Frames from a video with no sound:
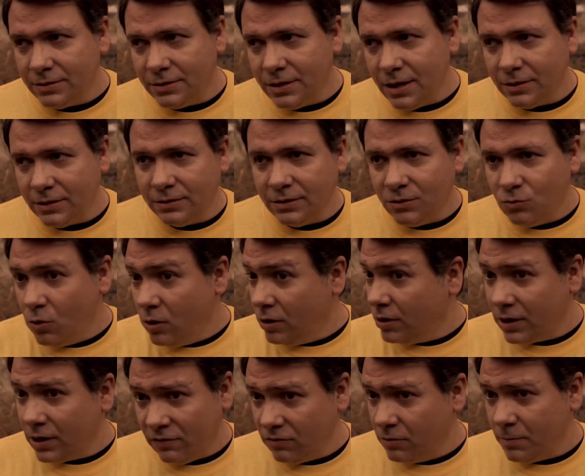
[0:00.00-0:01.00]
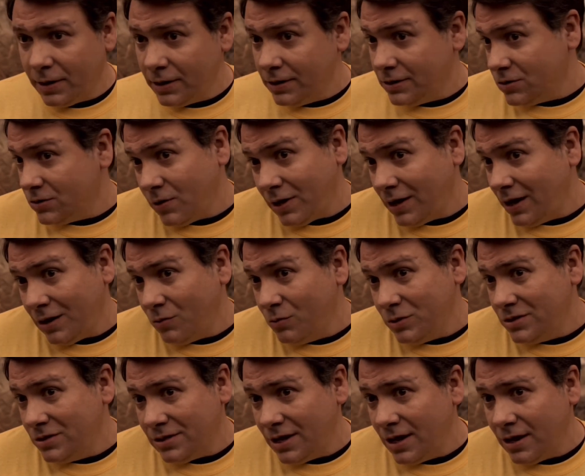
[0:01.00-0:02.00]
not going to work on everybody, so I
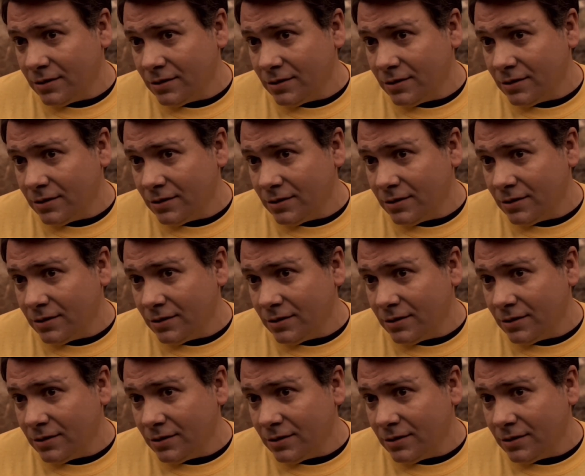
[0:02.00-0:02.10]
wouldn't say it.